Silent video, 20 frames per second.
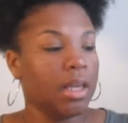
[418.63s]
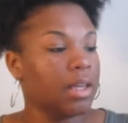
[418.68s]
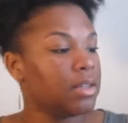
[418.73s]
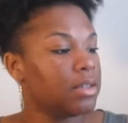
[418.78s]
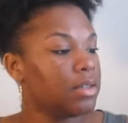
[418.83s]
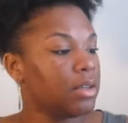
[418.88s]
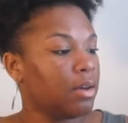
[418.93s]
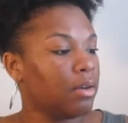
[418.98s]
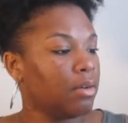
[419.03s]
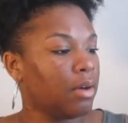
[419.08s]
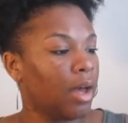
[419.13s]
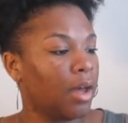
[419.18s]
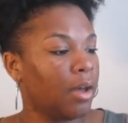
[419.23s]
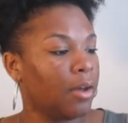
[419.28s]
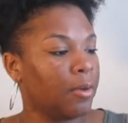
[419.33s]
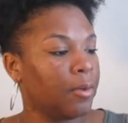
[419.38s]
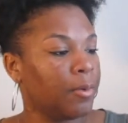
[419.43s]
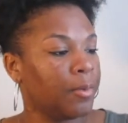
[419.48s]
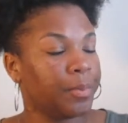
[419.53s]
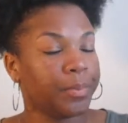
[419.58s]
So
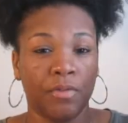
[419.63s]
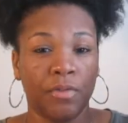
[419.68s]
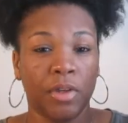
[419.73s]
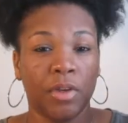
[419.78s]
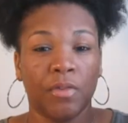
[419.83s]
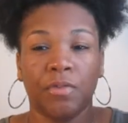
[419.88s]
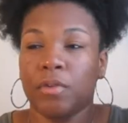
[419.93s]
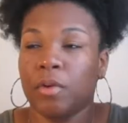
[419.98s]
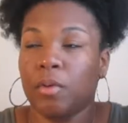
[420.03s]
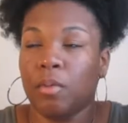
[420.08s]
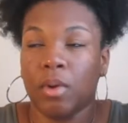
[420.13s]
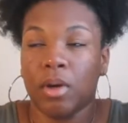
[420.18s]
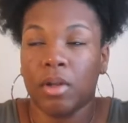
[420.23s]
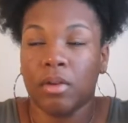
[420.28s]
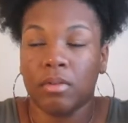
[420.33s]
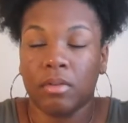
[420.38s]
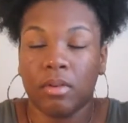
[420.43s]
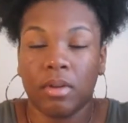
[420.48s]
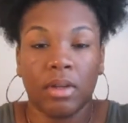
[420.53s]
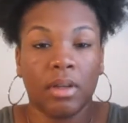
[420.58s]
um, if you're
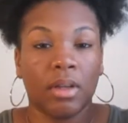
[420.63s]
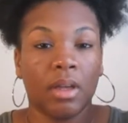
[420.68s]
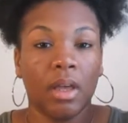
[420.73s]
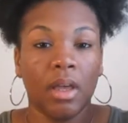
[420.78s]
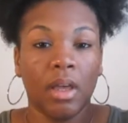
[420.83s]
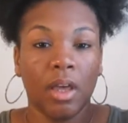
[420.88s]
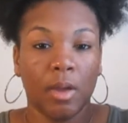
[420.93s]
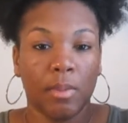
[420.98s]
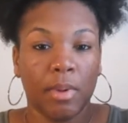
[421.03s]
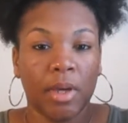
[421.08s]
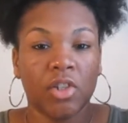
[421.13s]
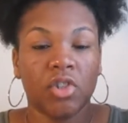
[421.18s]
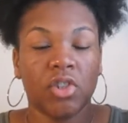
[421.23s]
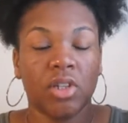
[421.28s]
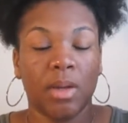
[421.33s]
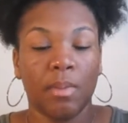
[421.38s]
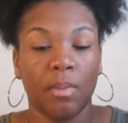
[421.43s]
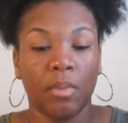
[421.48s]
wondering about Shea